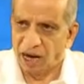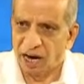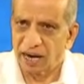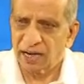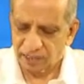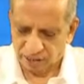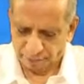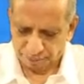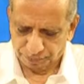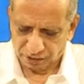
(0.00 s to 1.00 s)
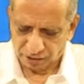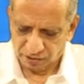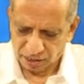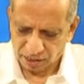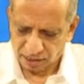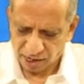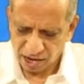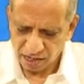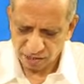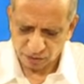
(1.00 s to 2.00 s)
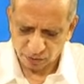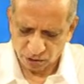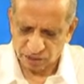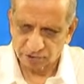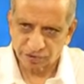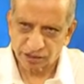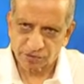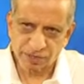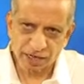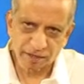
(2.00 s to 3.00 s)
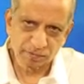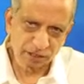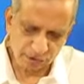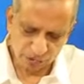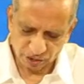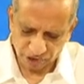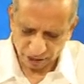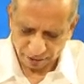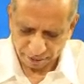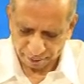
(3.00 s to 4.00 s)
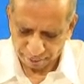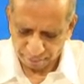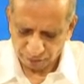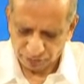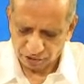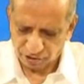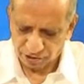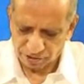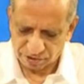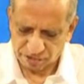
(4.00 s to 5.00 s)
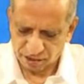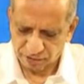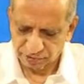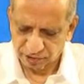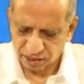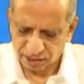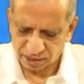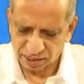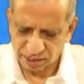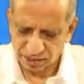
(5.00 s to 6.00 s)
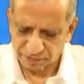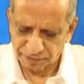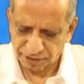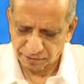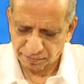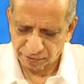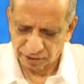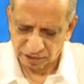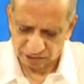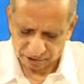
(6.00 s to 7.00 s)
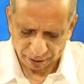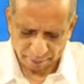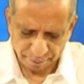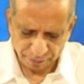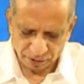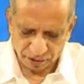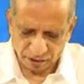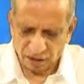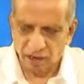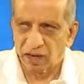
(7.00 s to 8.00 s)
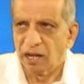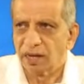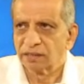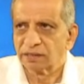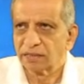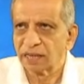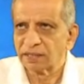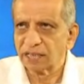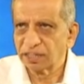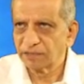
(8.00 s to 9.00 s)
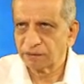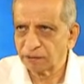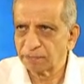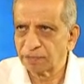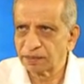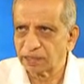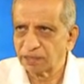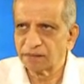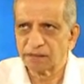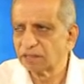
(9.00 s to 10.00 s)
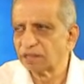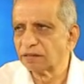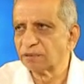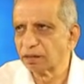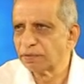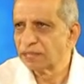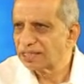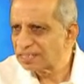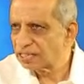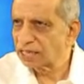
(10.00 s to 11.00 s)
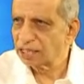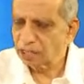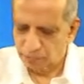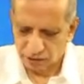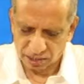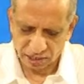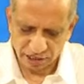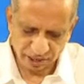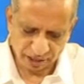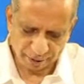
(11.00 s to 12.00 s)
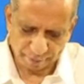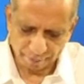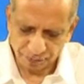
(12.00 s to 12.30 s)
And the last one which we have been talking of is of the scientific method. The scientific method will be discussed a little bit later.